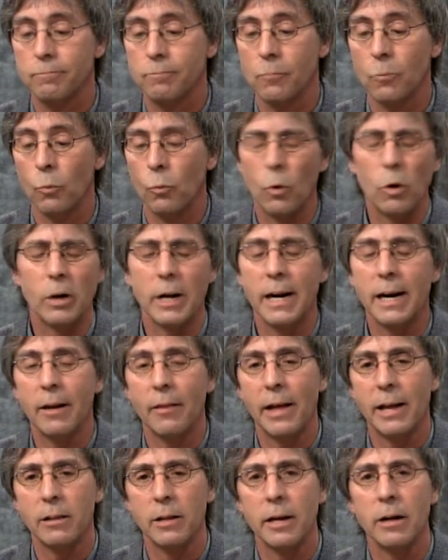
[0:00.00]
we'll get into
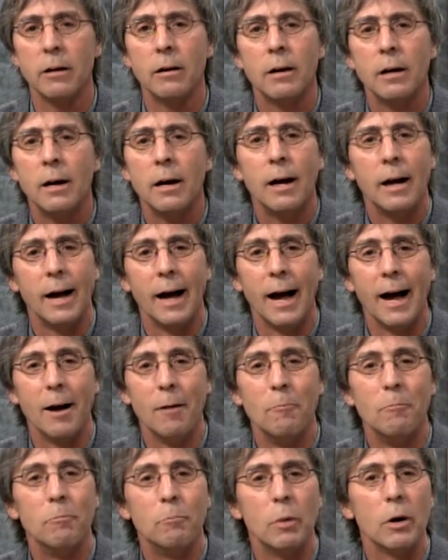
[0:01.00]
that later.
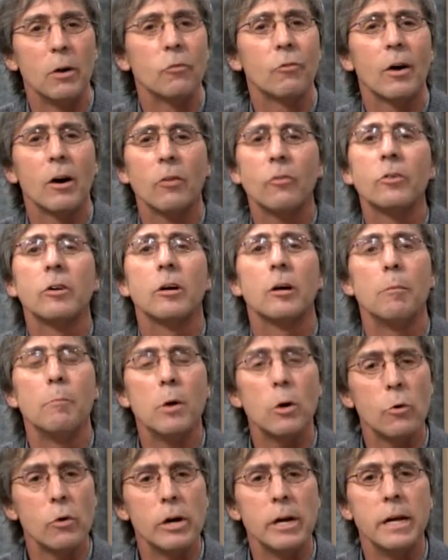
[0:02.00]
But as far as the
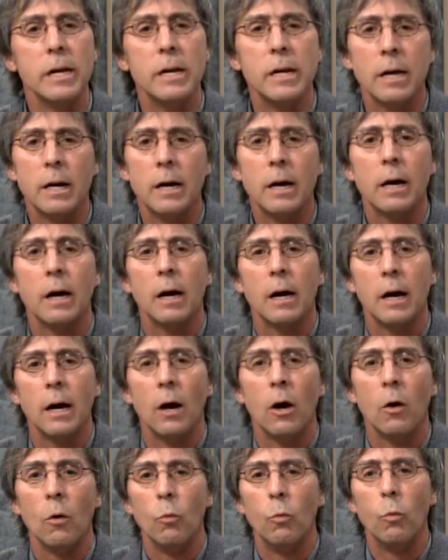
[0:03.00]
community,
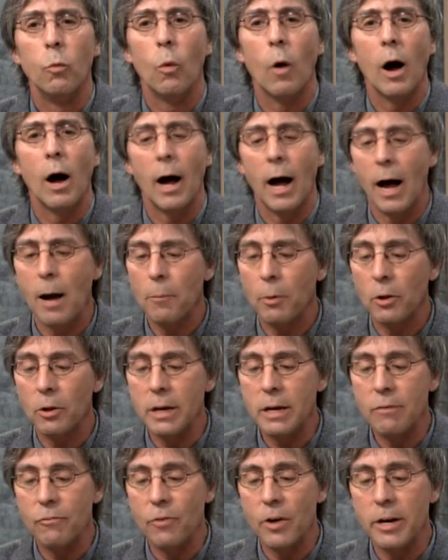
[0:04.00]
well, I
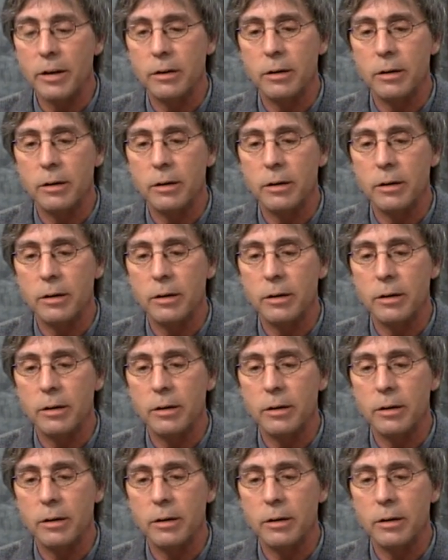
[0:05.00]
believe that